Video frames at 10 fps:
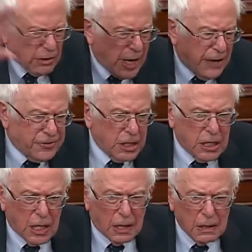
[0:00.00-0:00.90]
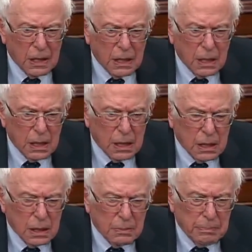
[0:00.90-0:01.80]
after year,
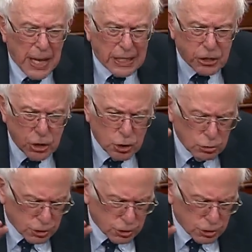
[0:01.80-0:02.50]
makes huge